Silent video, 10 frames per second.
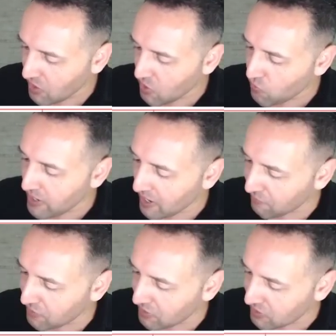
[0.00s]
we
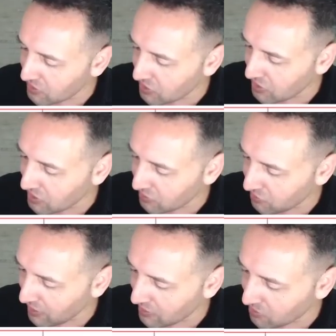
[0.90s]
have the xing
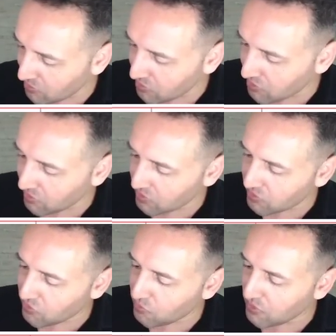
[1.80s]
radical, so there's
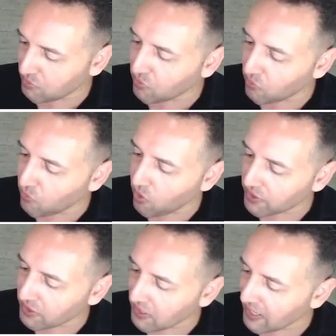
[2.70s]
two people
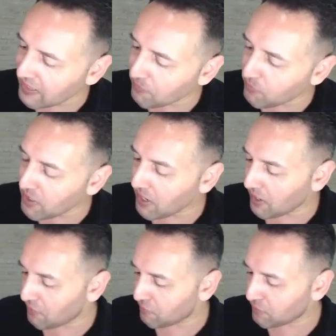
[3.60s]
walking, and then we
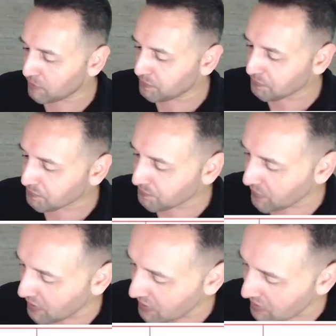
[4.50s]
have
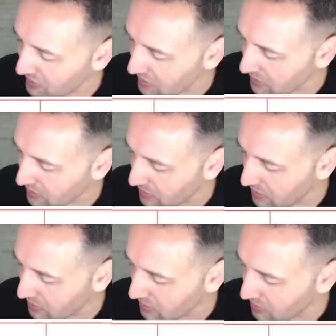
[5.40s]
the
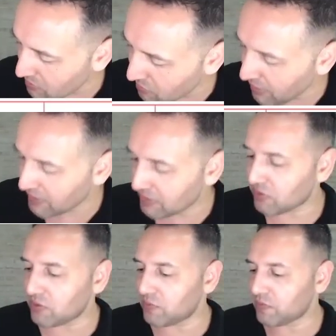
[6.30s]
si
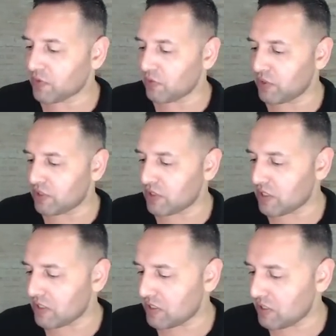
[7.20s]
radical, which is
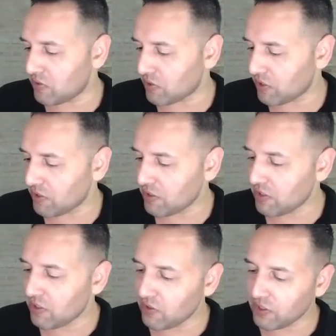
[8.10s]
silk.
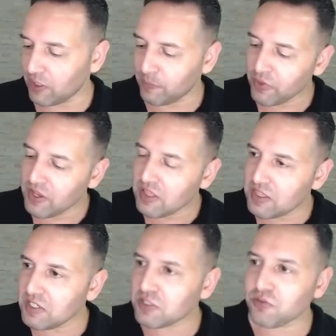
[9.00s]
Okay,
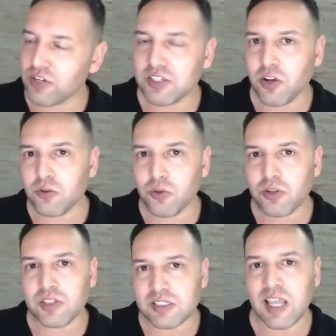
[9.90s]
these three don't
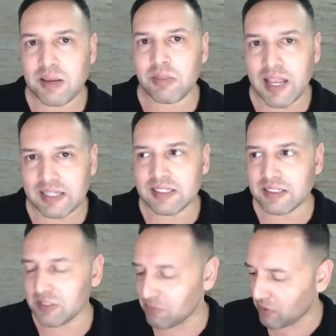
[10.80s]
look the same like
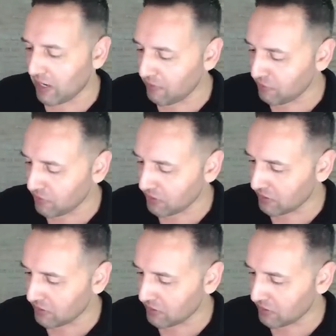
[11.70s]
this, but have a look at